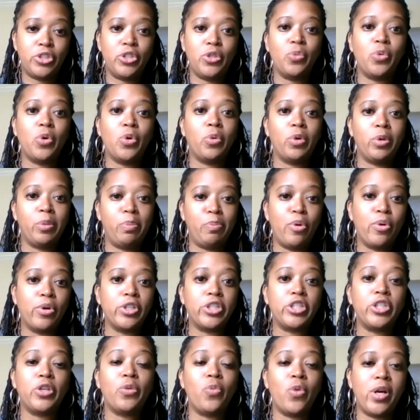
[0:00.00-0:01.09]
You will
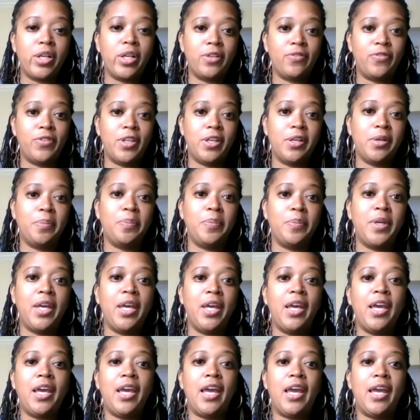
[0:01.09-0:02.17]
report to one of them,
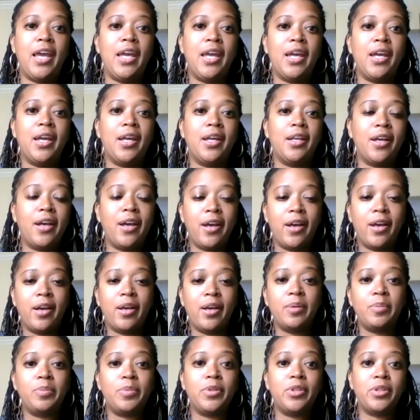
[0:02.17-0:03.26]
and
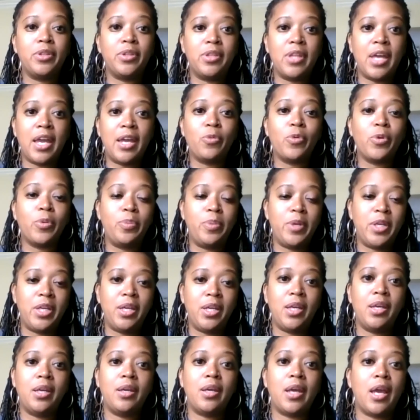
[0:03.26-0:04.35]
they will
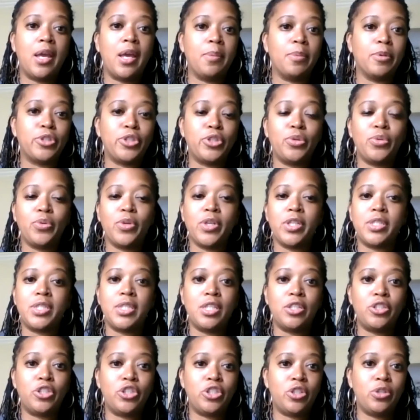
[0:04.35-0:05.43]
be able to
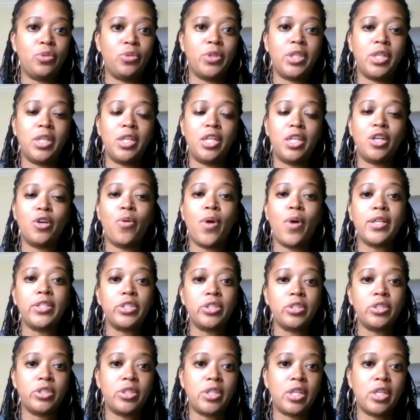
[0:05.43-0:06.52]
assist you with any
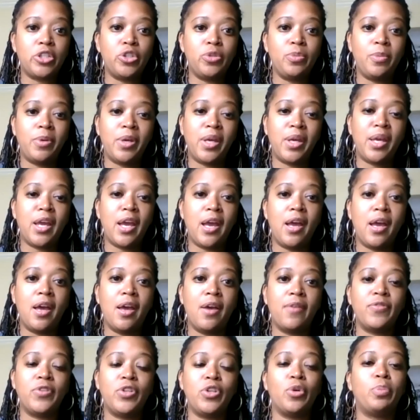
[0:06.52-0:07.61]
questions that you may
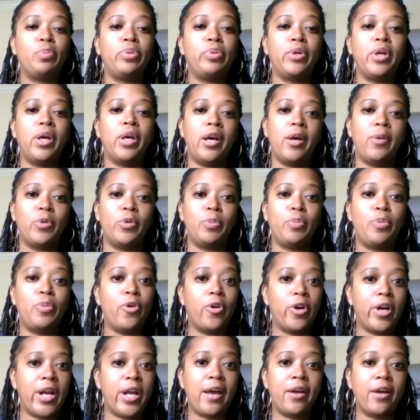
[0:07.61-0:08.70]
have. You'll
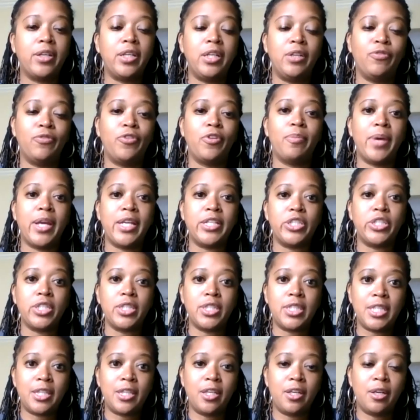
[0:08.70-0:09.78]
report out information
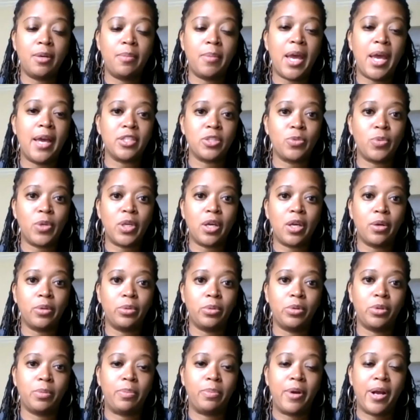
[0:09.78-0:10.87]
to them as we go
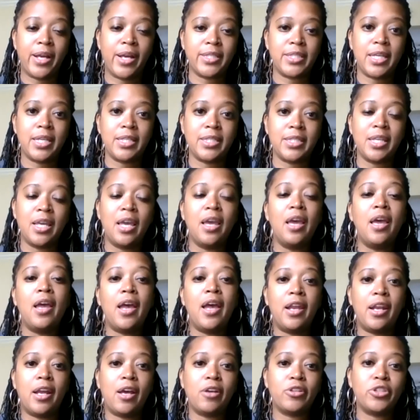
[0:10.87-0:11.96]
through the process,
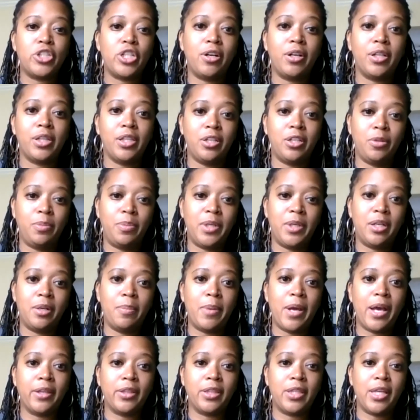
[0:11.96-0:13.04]
and I'll share a little bit
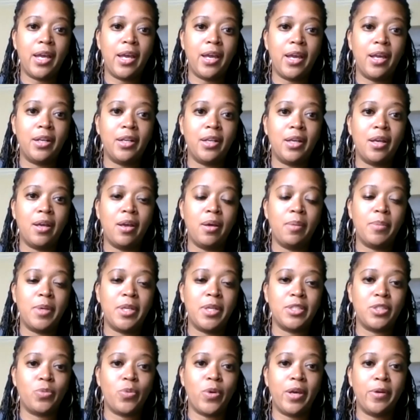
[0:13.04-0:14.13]
about that
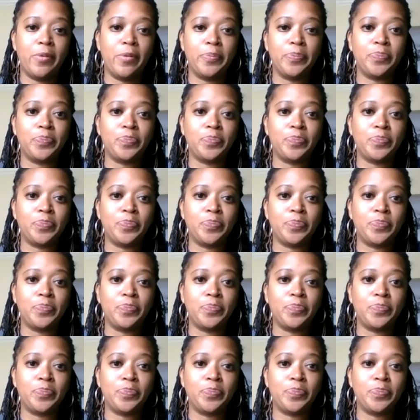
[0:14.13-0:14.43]
as well.